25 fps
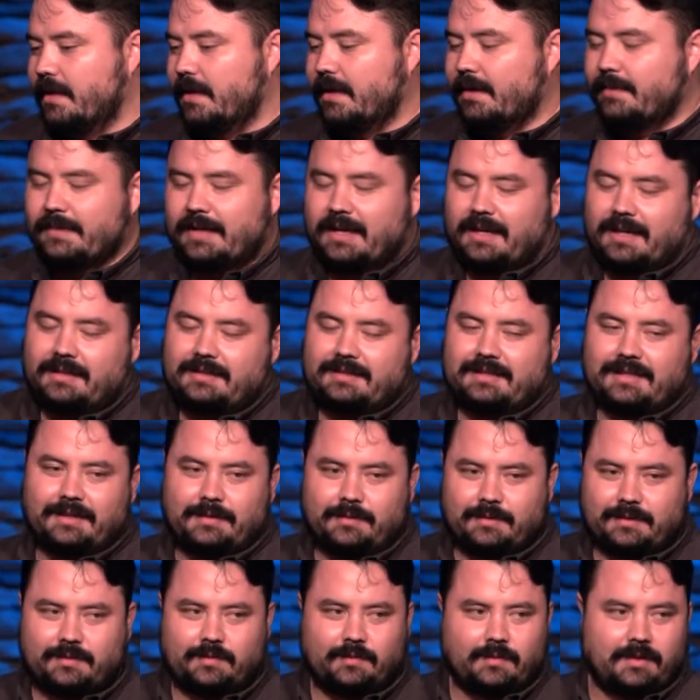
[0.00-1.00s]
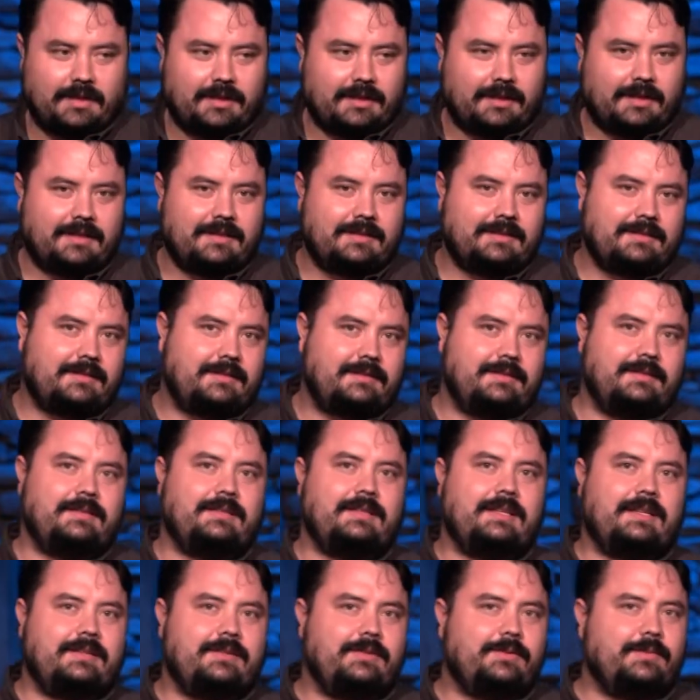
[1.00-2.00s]
I'm not going to tell you which one, because
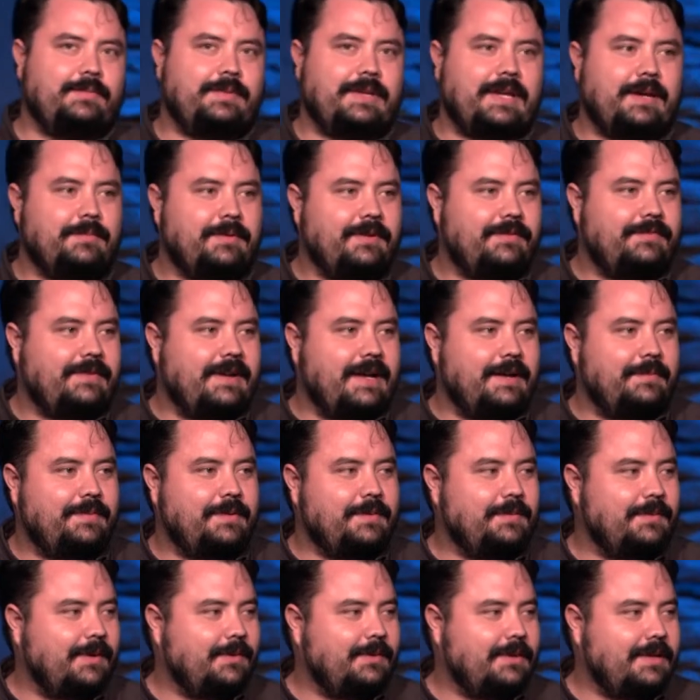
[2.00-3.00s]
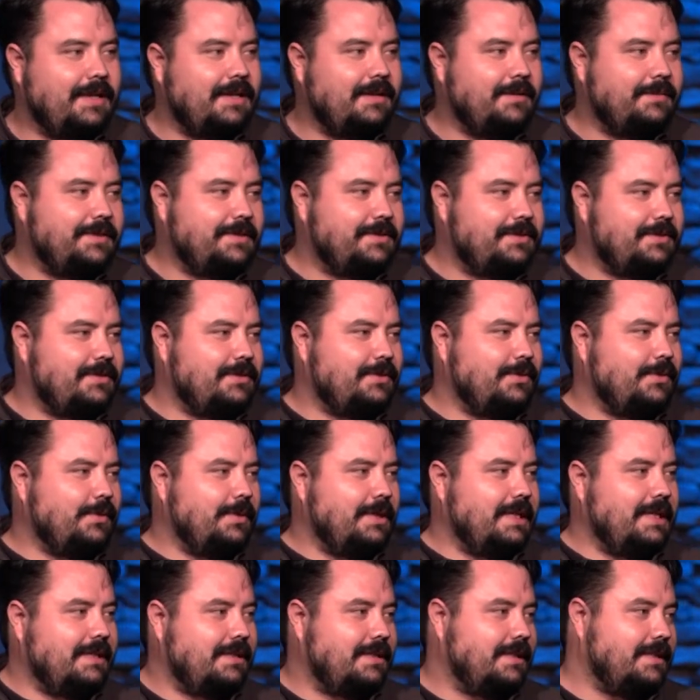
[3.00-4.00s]
then you'll be able to find people I went to elementary school
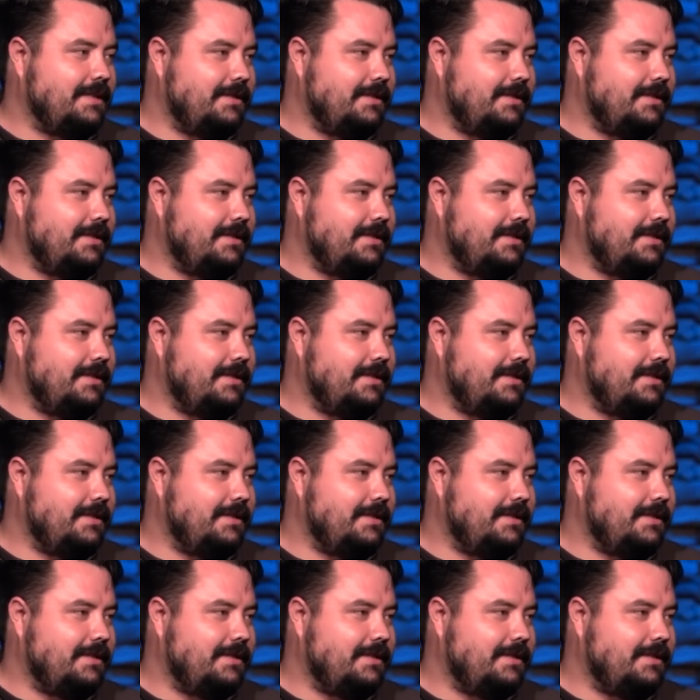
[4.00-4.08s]
with,